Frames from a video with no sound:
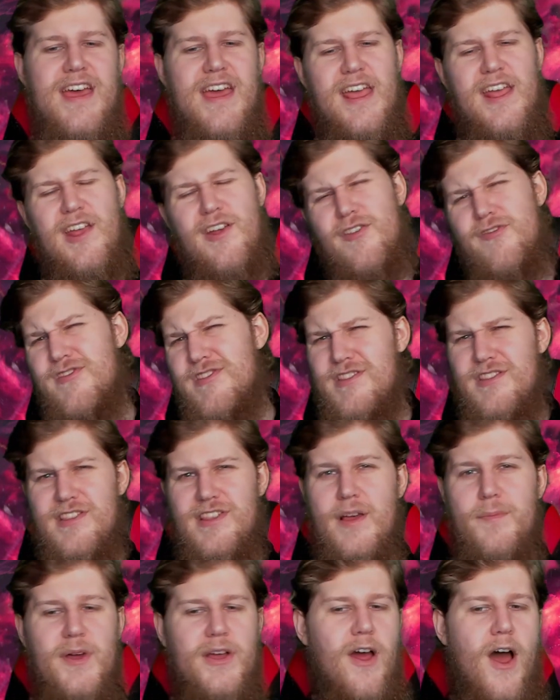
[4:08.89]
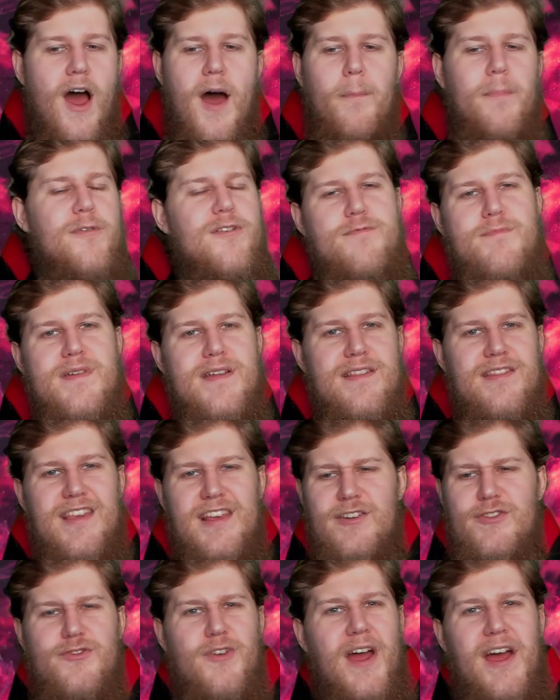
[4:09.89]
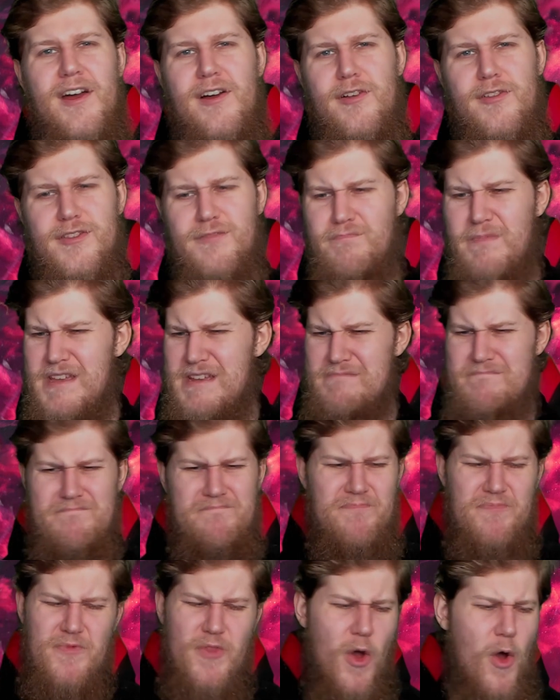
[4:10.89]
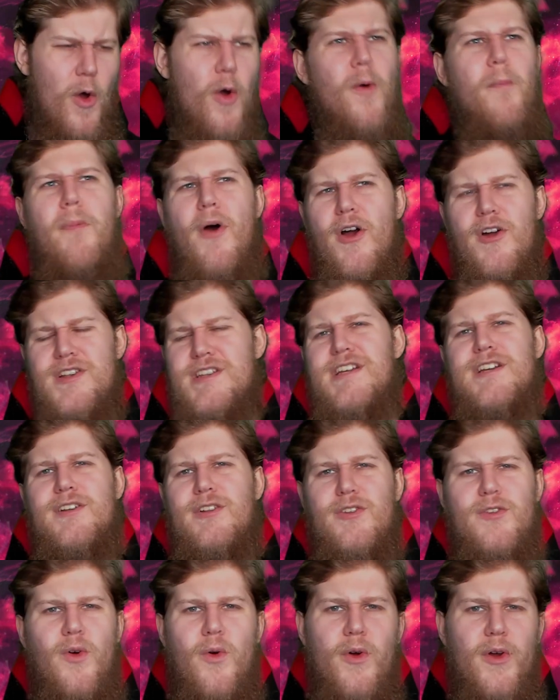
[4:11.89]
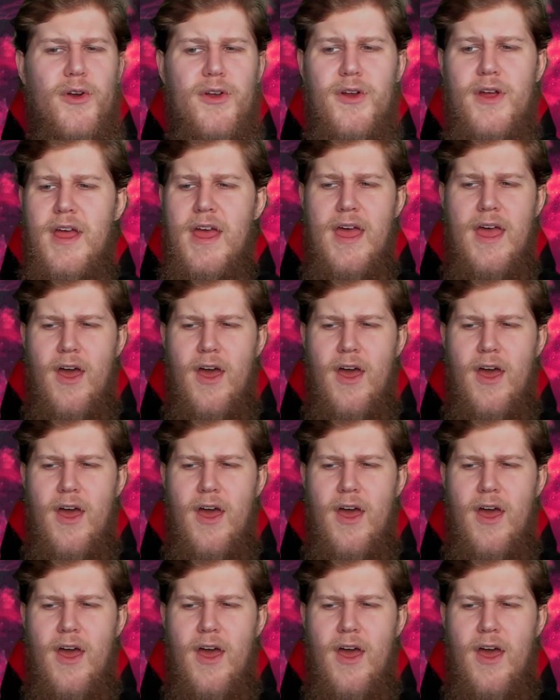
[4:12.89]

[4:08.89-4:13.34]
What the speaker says: here's some accomplishments and trials in no particular order.